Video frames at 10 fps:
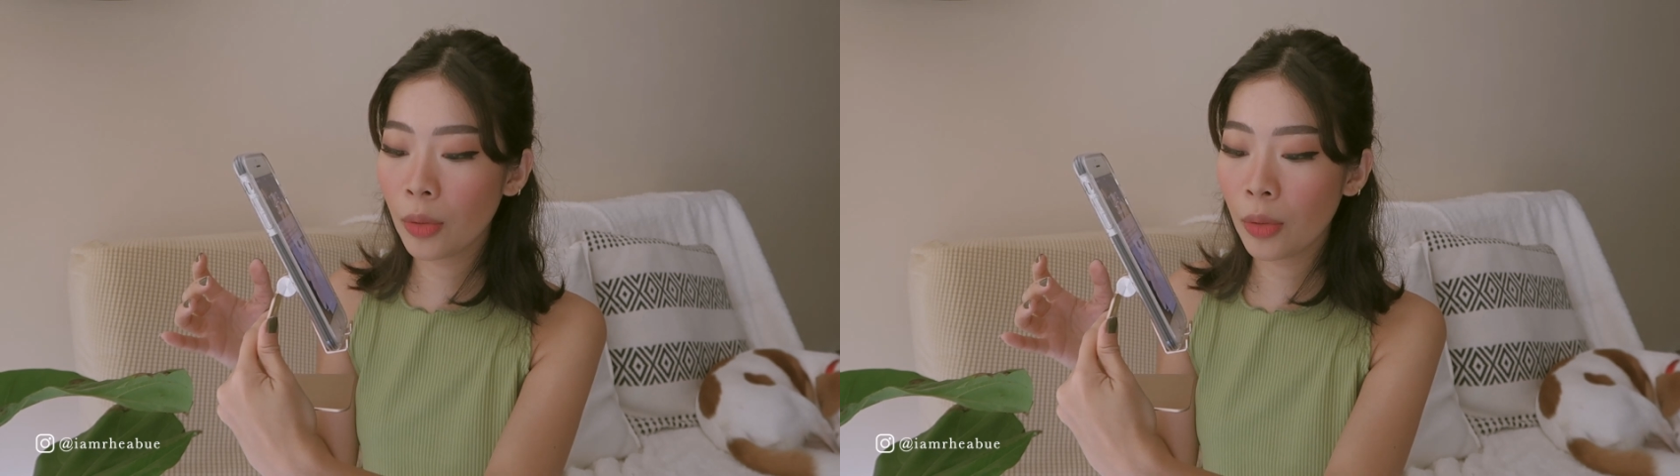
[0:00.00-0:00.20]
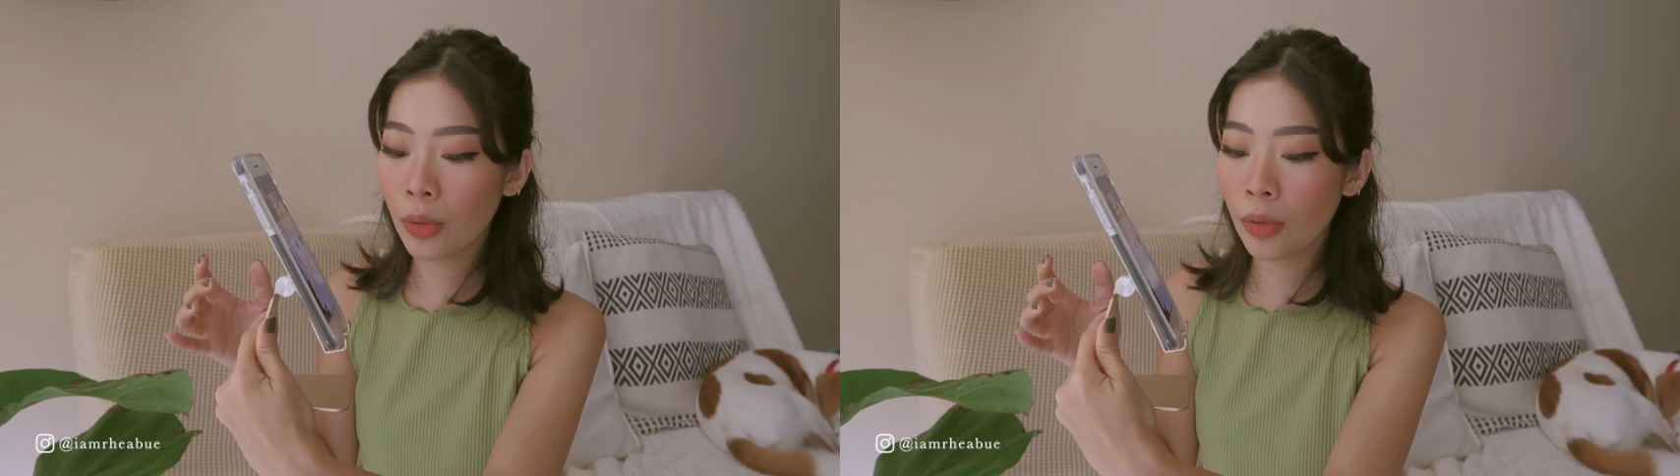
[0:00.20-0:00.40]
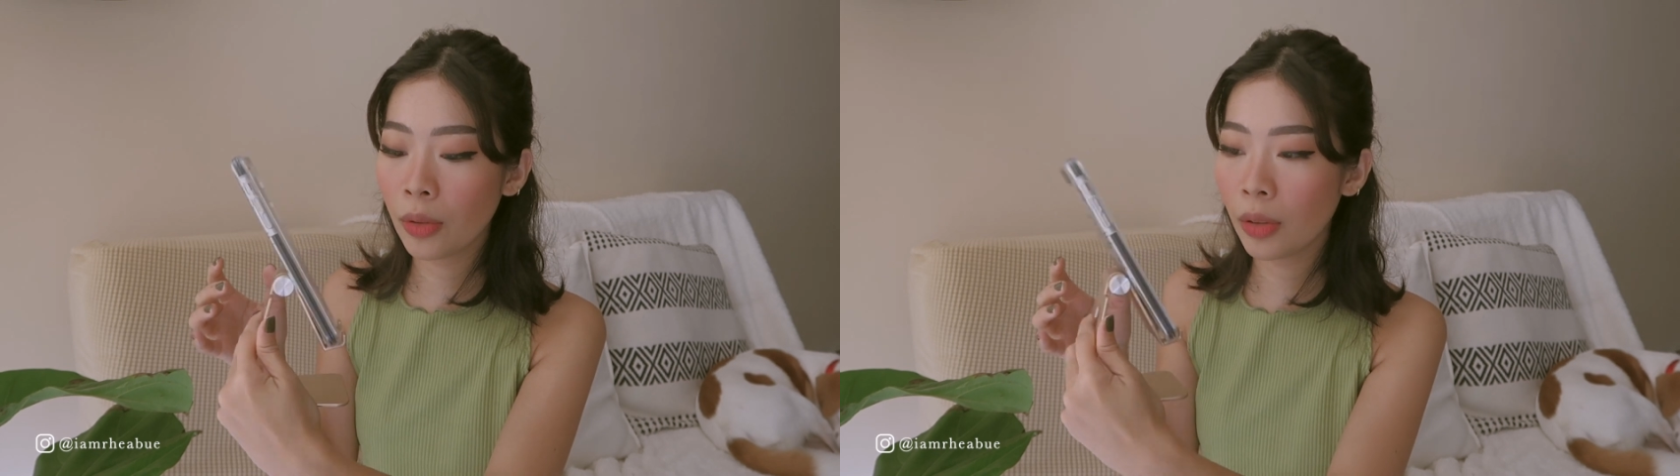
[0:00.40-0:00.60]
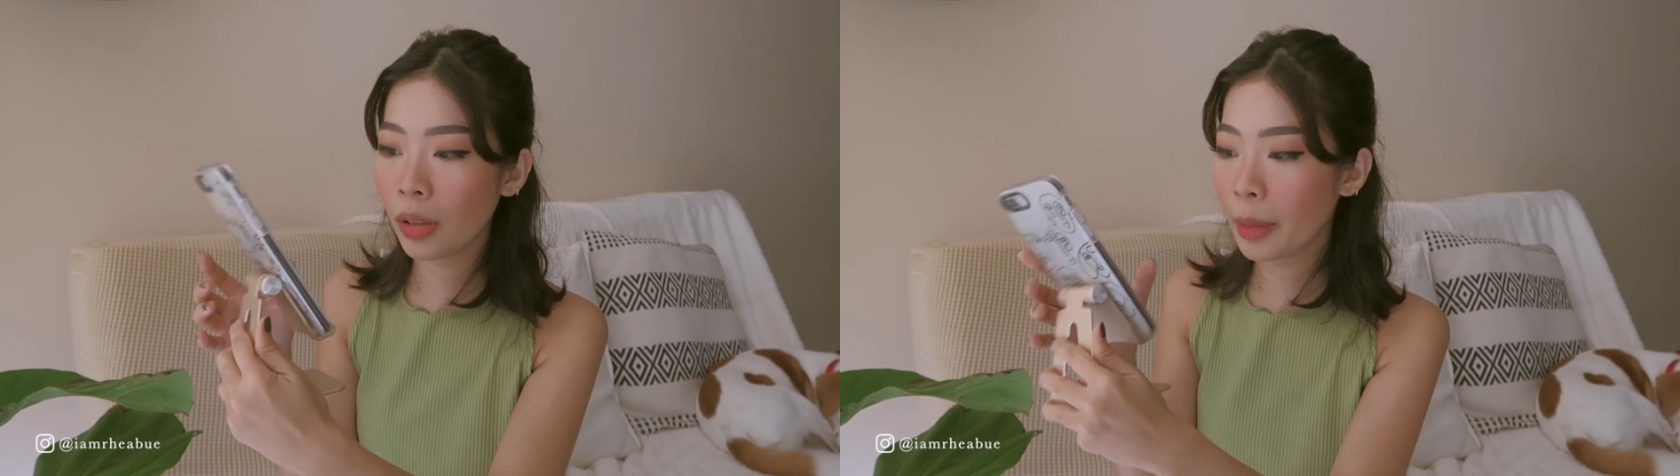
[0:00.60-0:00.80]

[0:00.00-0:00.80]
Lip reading: cool.